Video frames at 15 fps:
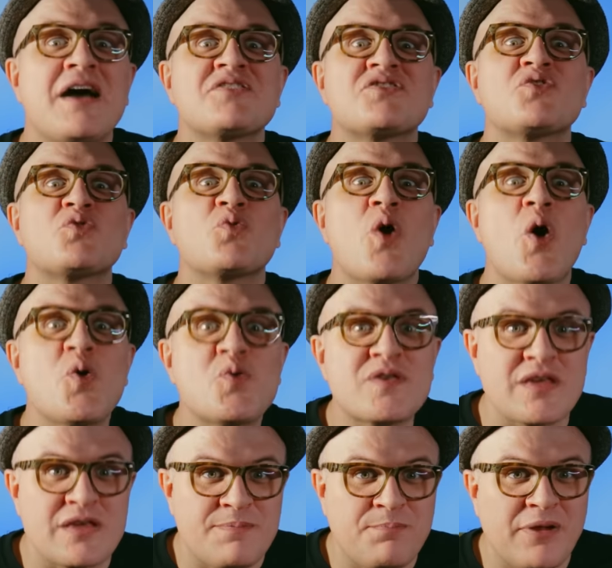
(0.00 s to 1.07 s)
Guns N'
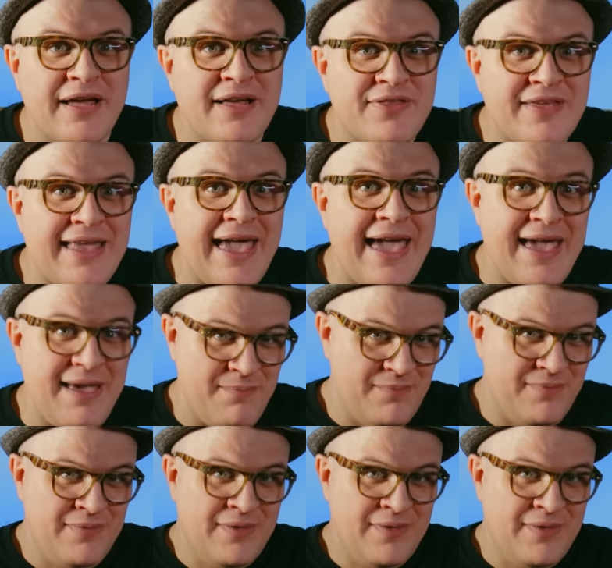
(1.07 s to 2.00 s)
Roses played the game.